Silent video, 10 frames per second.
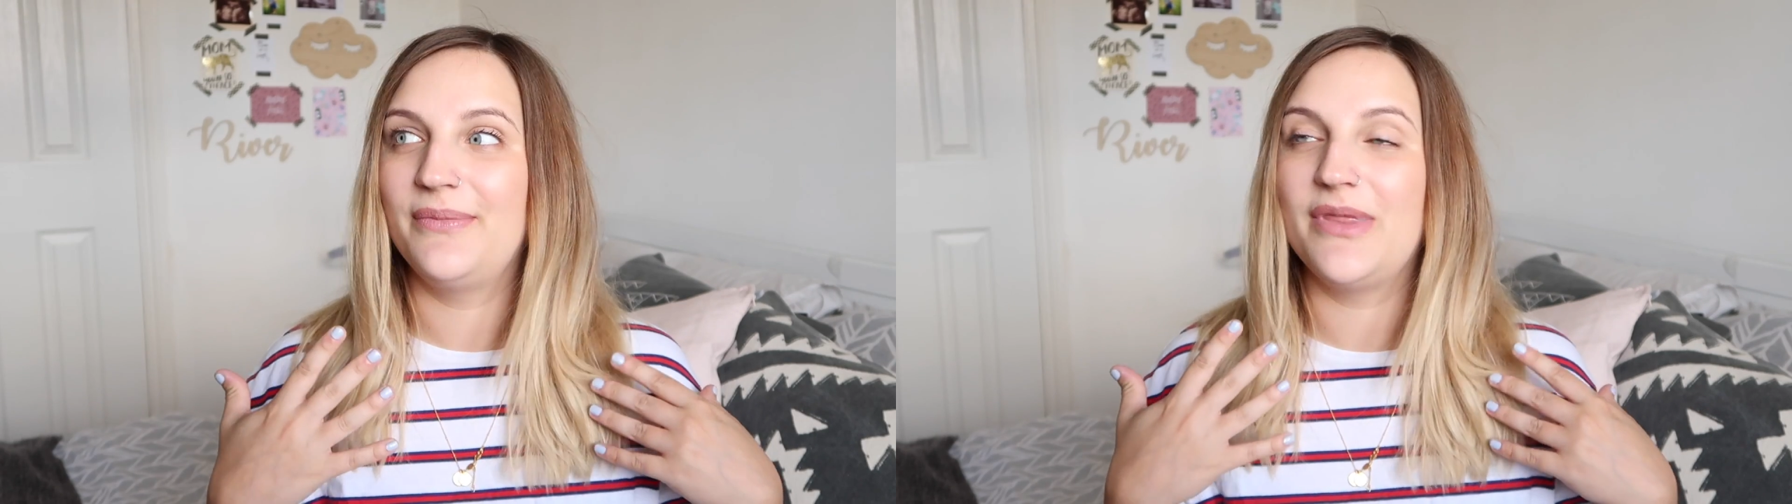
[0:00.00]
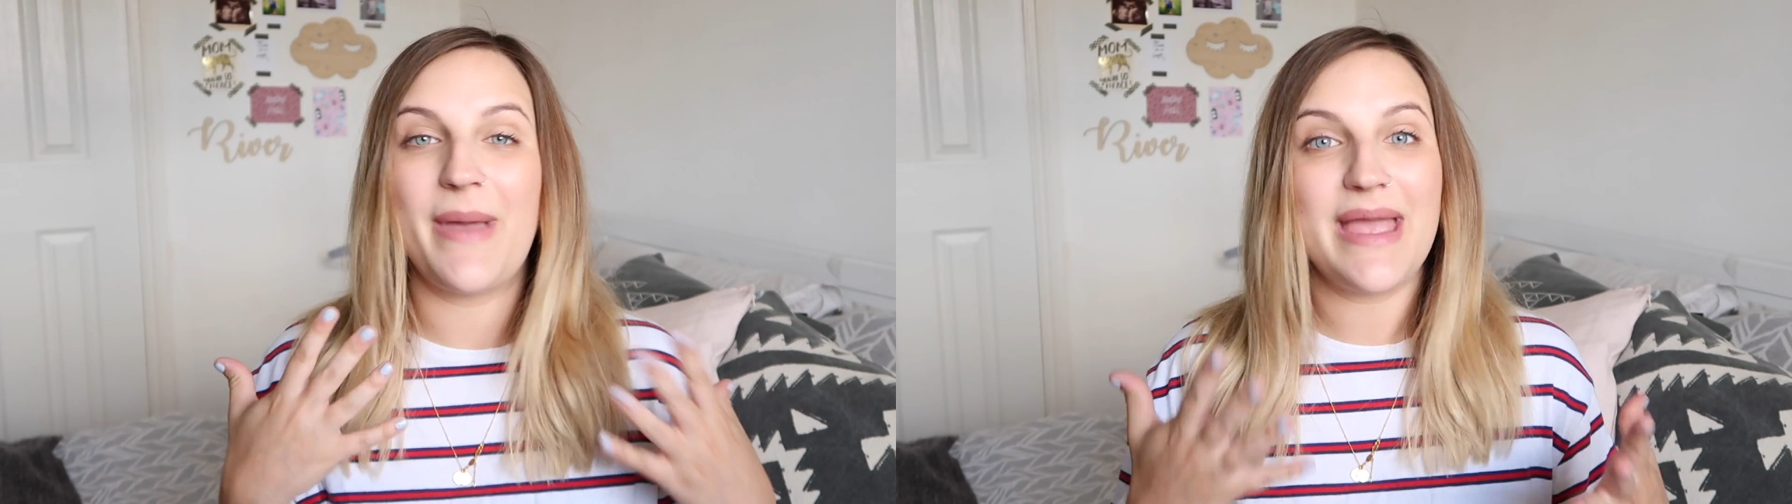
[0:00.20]

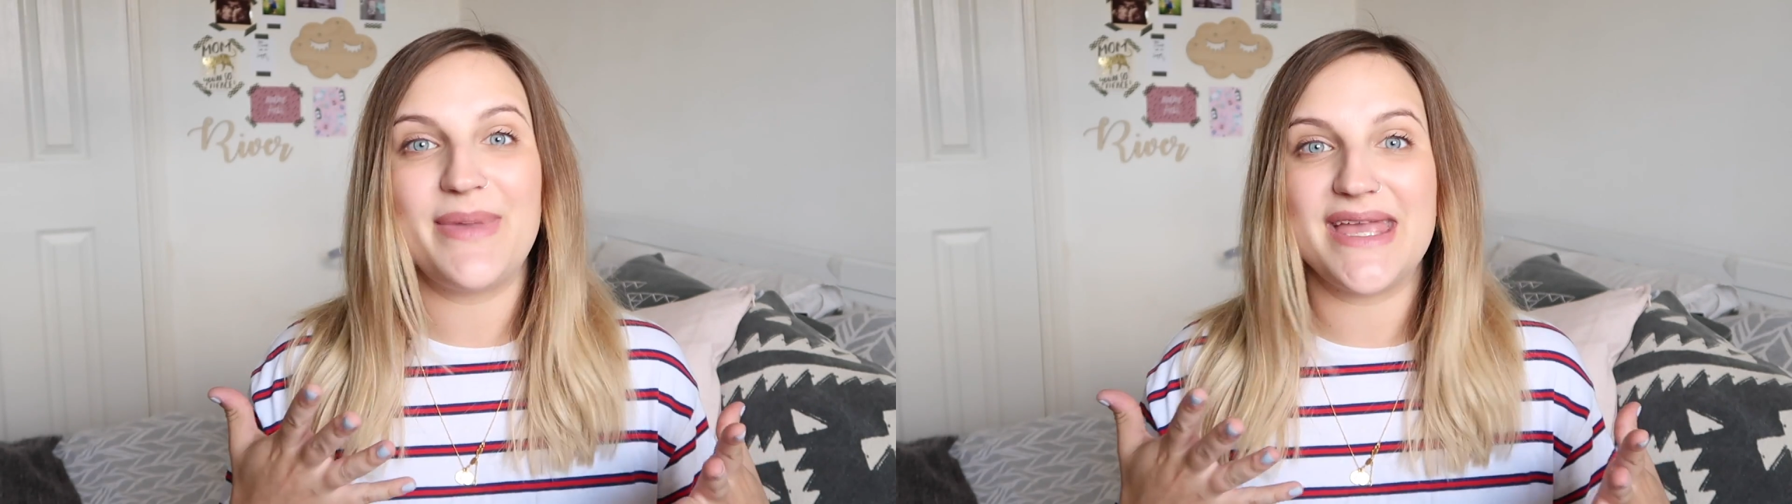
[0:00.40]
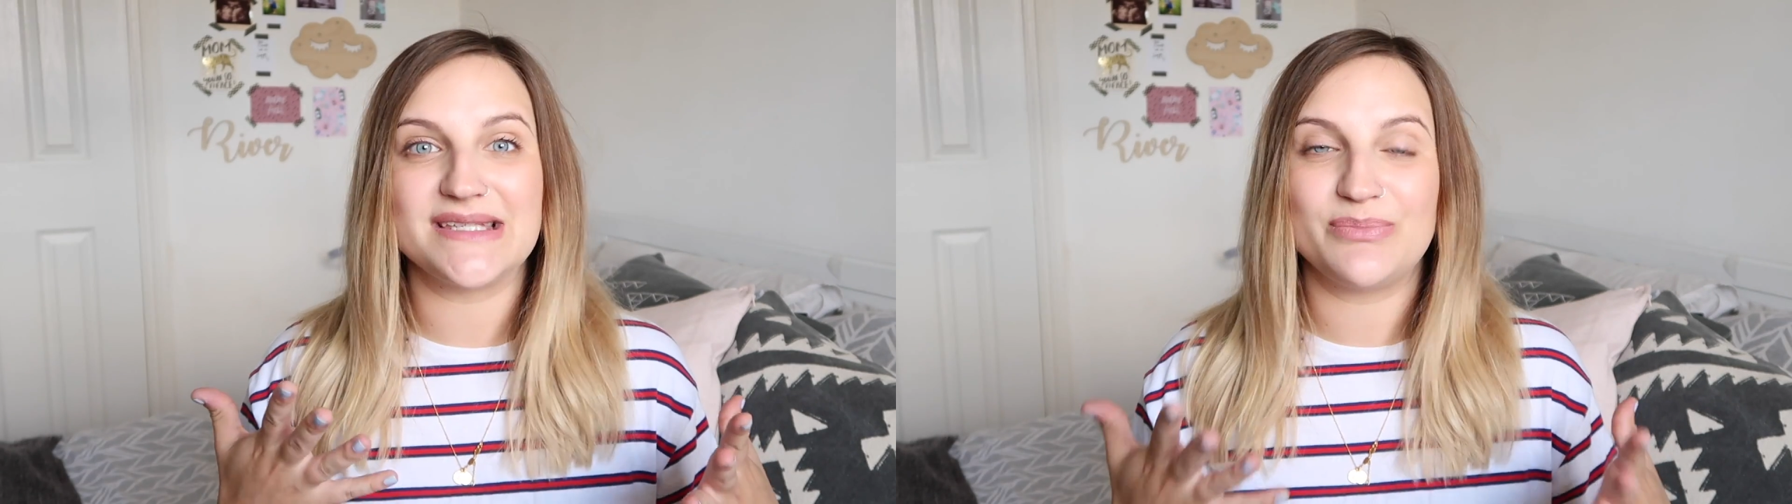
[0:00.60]
the
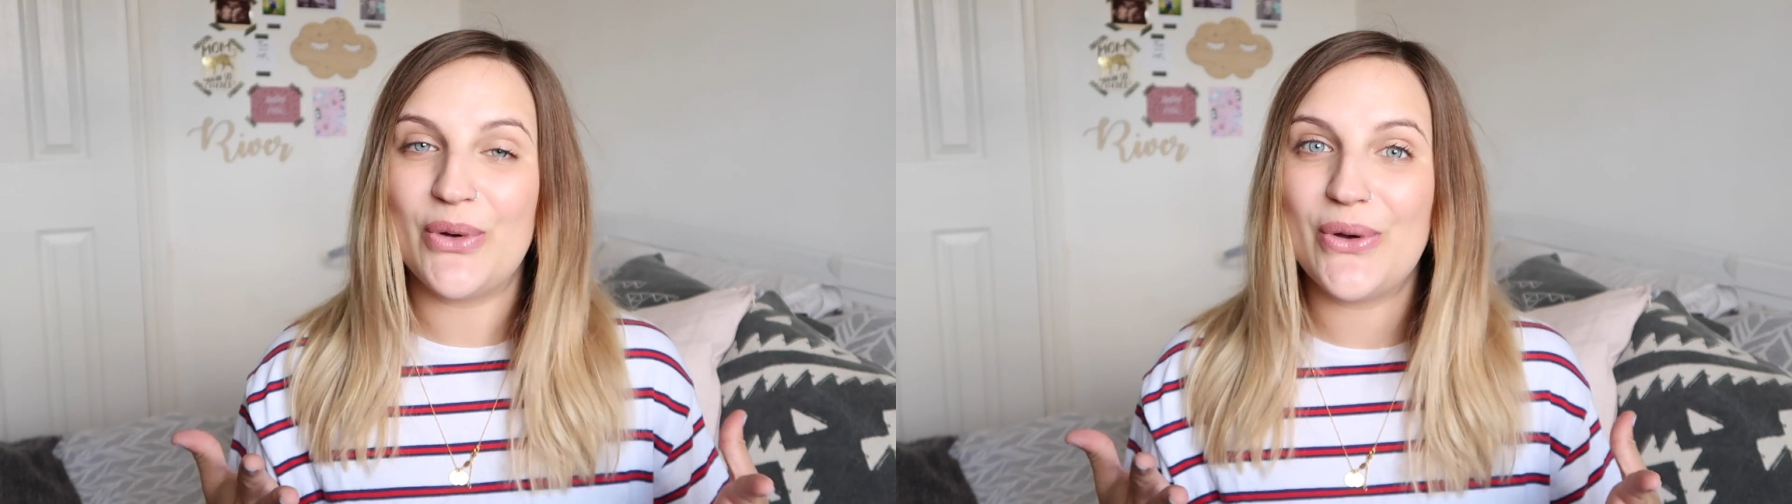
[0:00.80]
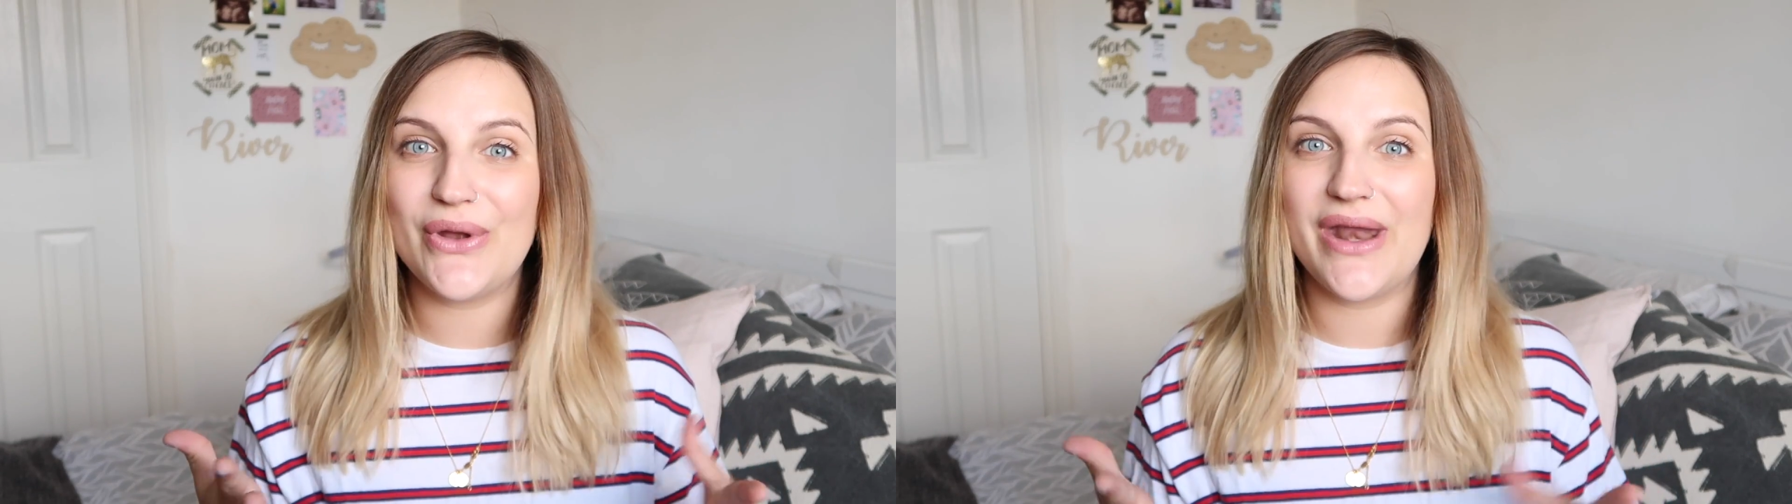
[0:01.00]
baby is
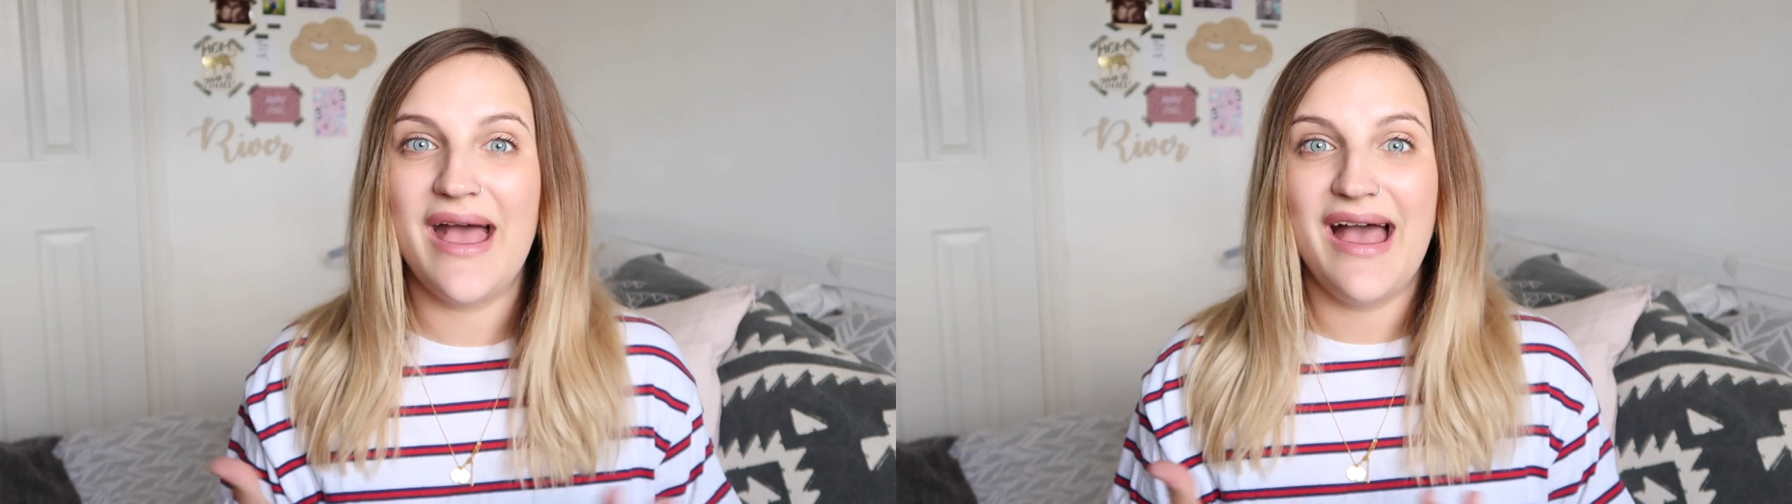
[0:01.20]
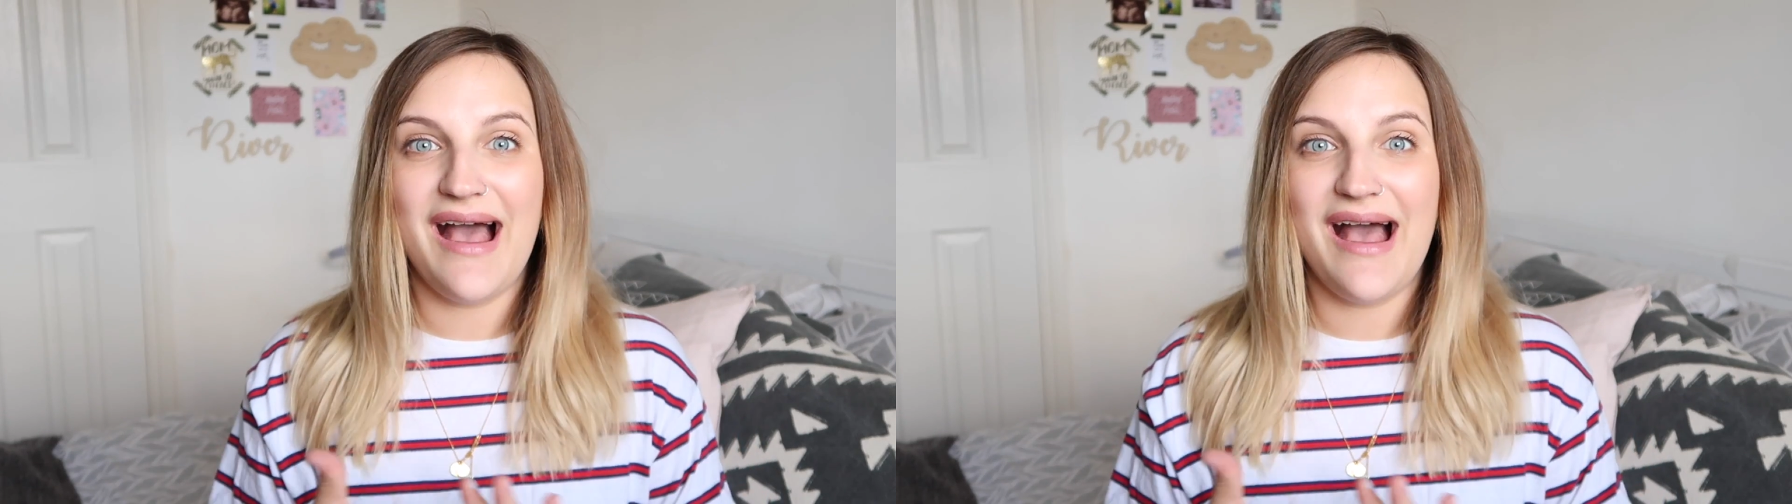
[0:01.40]
born